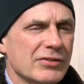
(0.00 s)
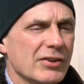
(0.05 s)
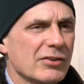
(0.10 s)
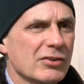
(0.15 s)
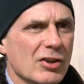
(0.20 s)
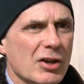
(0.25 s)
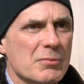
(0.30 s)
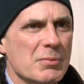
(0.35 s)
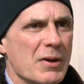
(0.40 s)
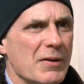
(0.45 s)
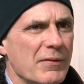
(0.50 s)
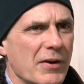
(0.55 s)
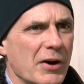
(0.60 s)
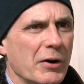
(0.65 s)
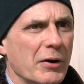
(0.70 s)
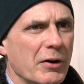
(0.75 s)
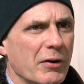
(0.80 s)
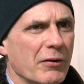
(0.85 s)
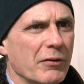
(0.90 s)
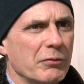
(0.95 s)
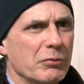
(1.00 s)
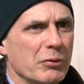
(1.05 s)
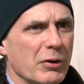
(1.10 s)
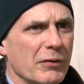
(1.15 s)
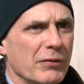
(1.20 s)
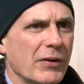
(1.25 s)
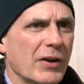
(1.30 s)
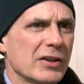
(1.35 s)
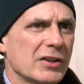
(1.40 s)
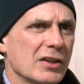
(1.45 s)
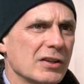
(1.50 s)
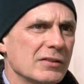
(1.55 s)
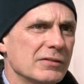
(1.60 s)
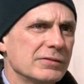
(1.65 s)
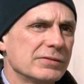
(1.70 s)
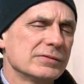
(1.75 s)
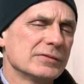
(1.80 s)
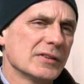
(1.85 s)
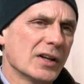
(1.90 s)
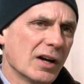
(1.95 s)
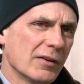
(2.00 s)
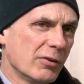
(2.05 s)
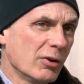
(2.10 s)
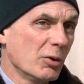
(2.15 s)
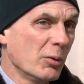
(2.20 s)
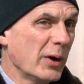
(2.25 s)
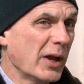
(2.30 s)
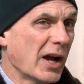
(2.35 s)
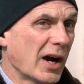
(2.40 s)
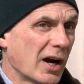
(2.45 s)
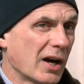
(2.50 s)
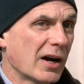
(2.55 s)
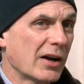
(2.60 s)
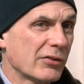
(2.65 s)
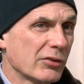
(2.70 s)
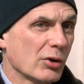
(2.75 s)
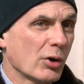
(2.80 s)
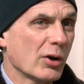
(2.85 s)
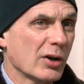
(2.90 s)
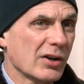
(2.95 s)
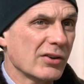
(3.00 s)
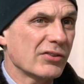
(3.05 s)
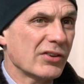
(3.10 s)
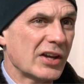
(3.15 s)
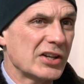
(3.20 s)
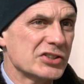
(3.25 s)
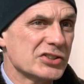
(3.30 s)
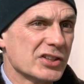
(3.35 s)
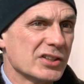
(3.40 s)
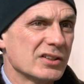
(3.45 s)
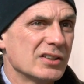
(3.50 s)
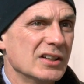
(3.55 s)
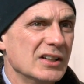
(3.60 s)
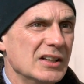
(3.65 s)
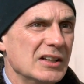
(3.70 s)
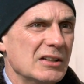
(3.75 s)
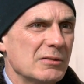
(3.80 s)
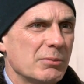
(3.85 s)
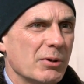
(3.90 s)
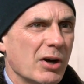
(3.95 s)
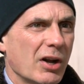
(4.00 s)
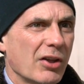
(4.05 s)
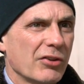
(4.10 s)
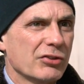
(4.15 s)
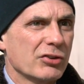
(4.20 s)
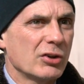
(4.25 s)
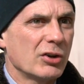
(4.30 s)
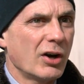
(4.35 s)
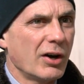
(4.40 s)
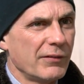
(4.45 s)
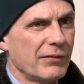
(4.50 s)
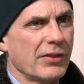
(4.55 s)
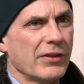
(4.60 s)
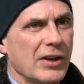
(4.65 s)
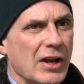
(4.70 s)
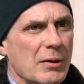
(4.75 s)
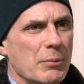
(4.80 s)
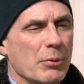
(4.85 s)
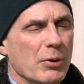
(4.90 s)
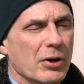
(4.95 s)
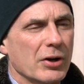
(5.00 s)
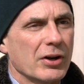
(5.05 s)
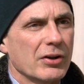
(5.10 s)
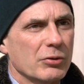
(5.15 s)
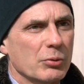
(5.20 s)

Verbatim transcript: just going to be very reflective of who we are as an organization, but also of the neighborhood as